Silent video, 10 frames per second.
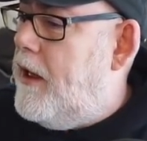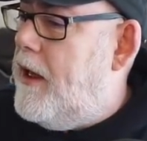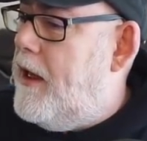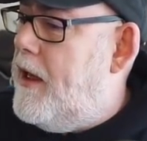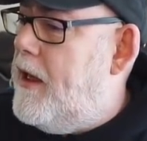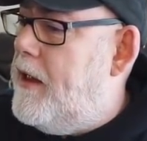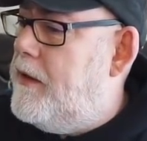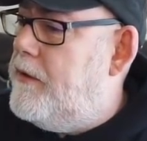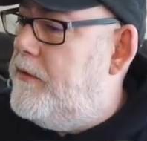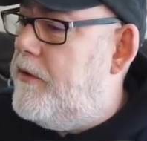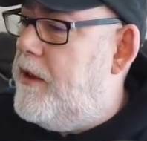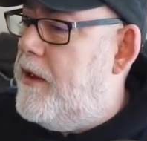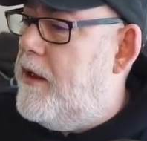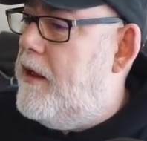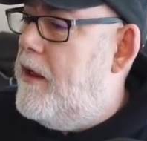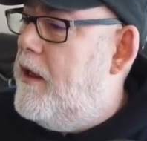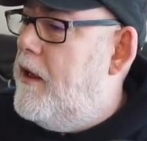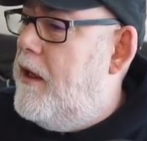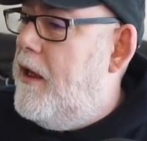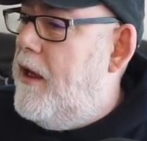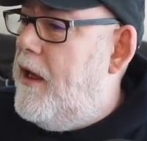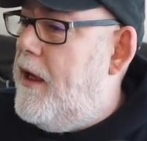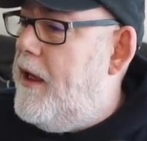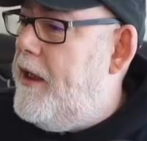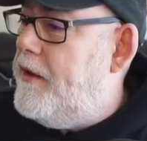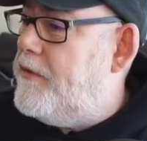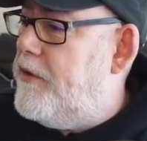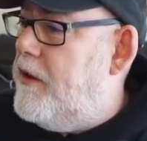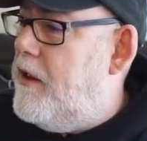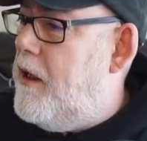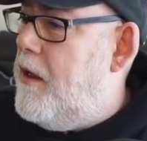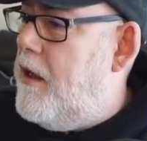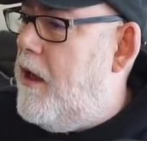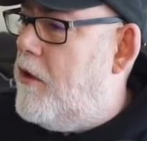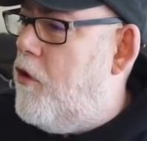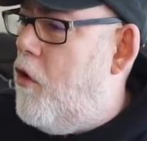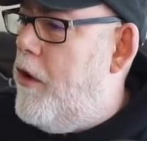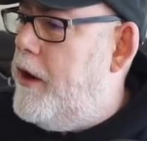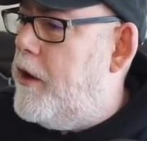And it's a coin,